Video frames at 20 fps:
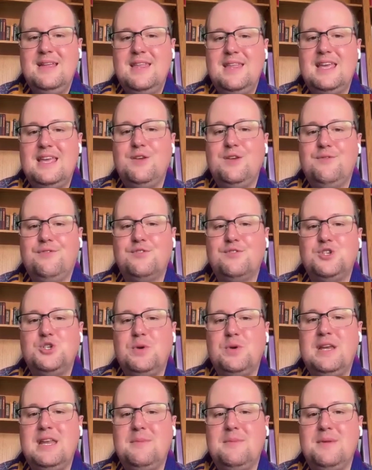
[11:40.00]
Thank you for
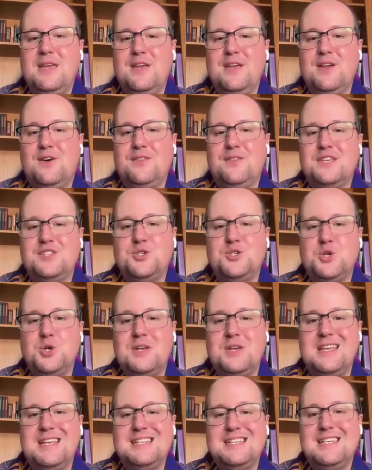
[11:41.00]
joining me on this
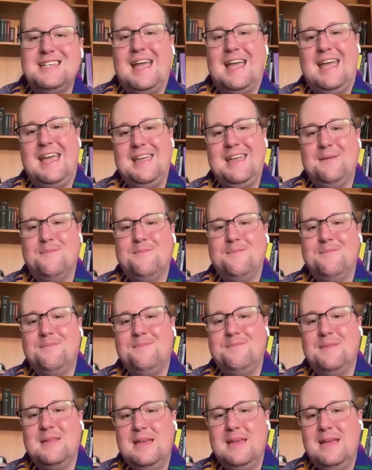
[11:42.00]
journey today.
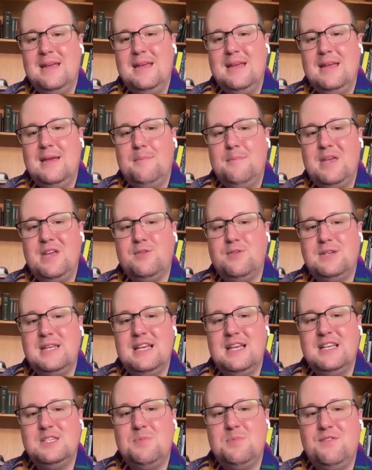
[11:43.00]
May your
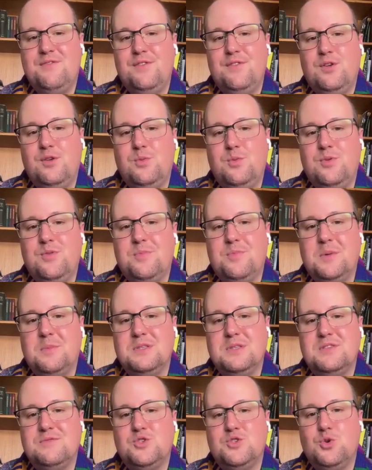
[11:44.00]
days be filled with
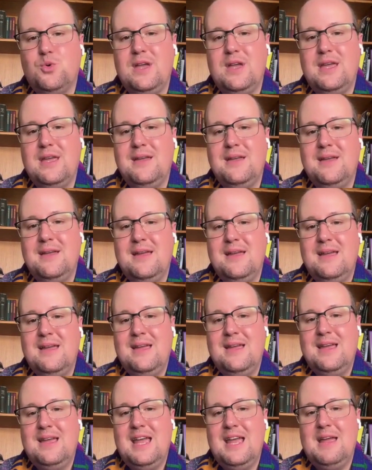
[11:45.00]
moments of joy,
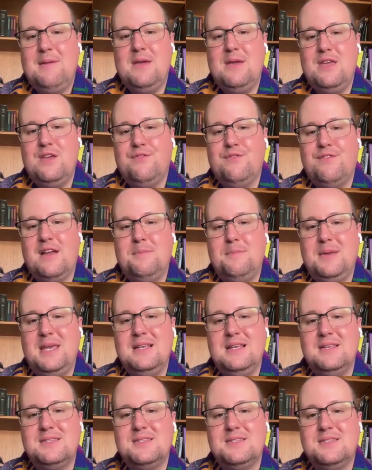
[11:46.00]
and may you find
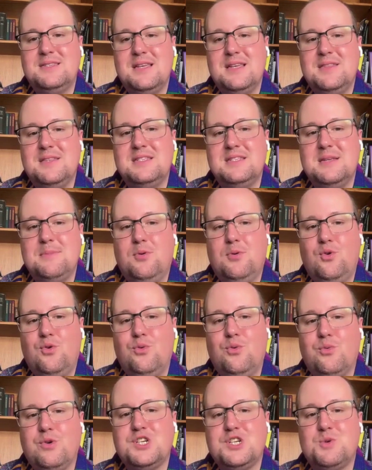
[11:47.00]
peace in the
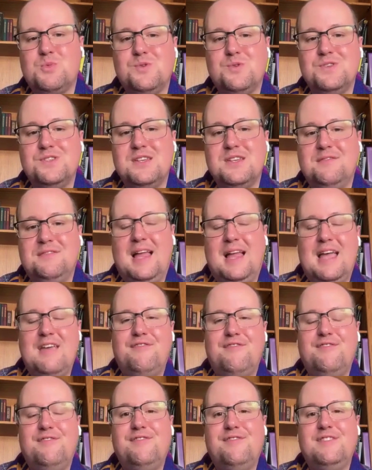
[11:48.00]
simple rituals of
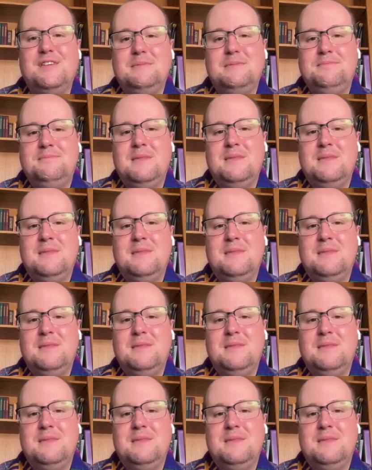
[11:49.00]
life.